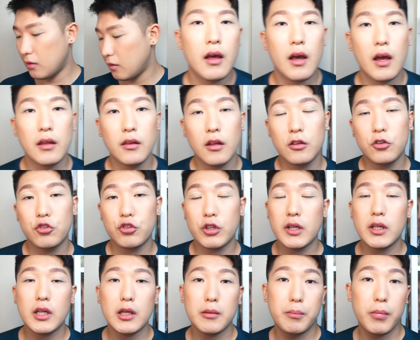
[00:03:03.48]
And the
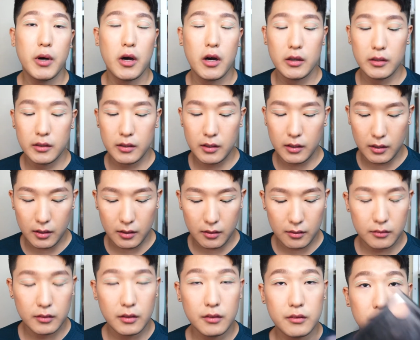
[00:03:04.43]
tricky part is
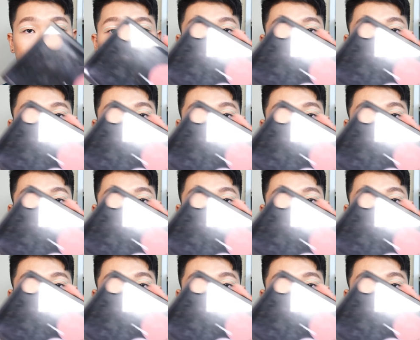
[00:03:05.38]
this is